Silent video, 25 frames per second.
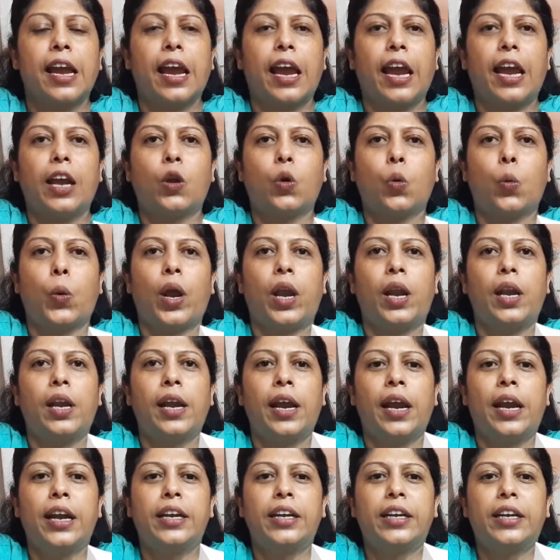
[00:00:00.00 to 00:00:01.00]
It will
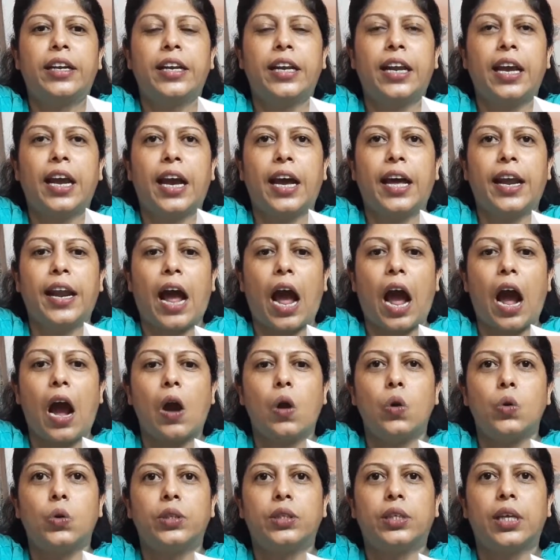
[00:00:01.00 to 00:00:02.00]
tear
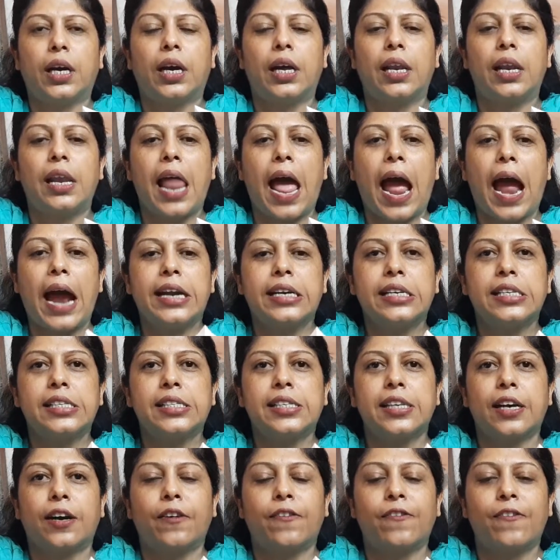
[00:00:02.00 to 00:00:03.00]
out the land
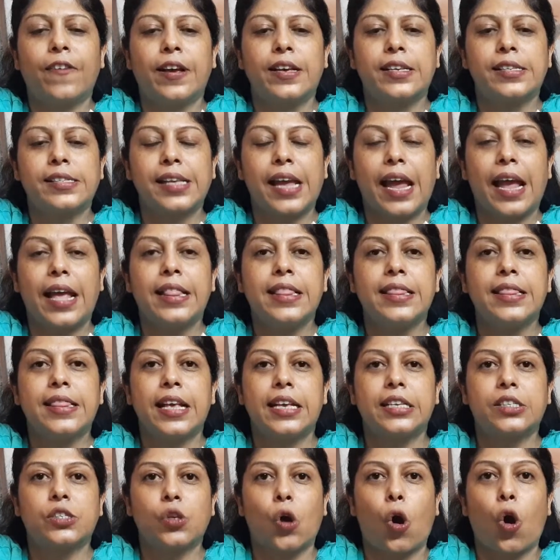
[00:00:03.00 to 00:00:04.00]
surface in
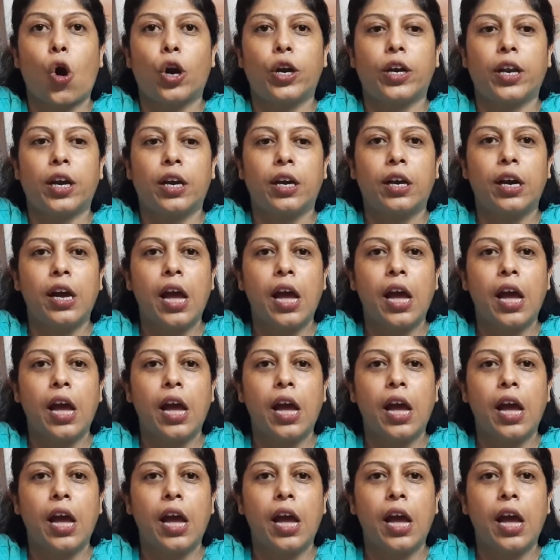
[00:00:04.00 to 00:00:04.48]
this order.